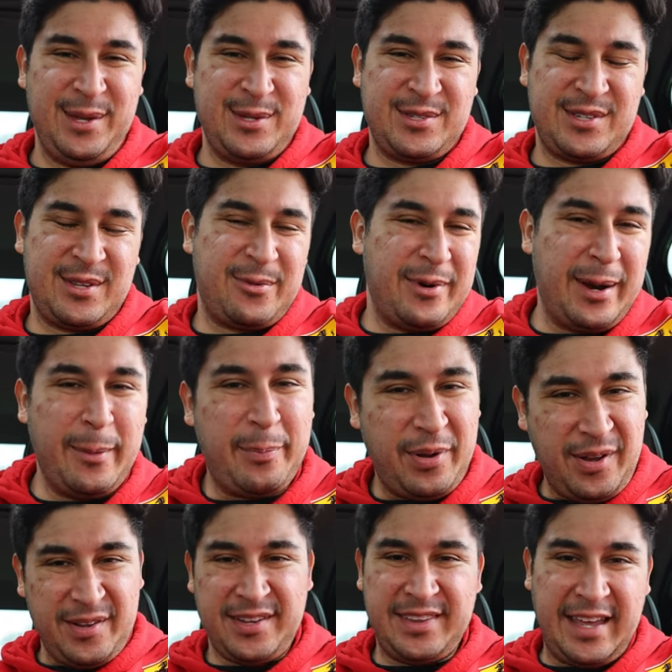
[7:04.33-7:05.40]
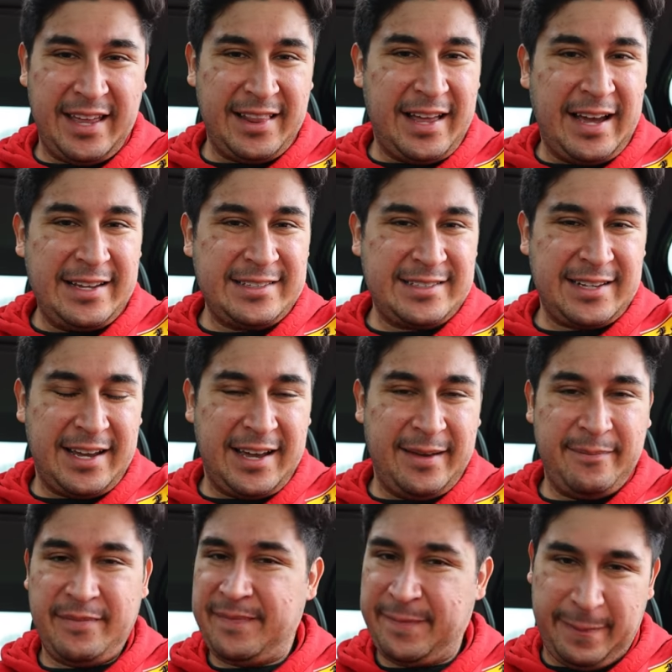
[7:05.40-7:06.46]
so that when I pulled it that last
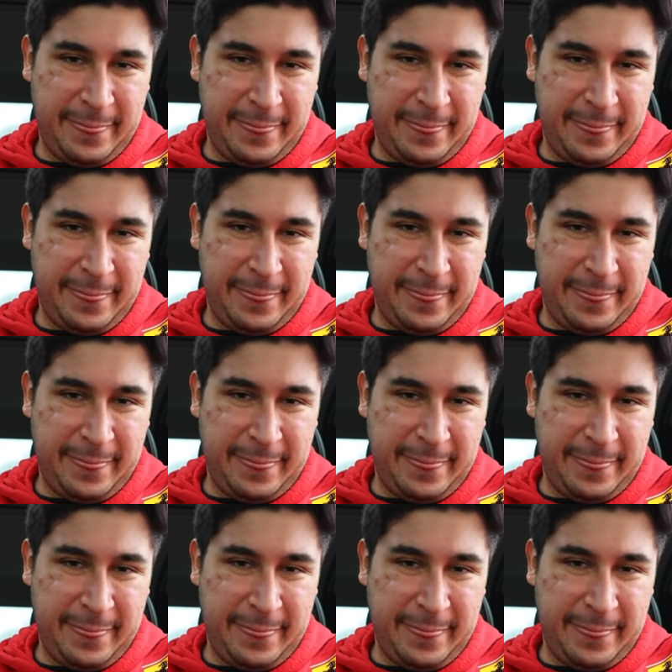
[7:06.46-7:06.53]
time,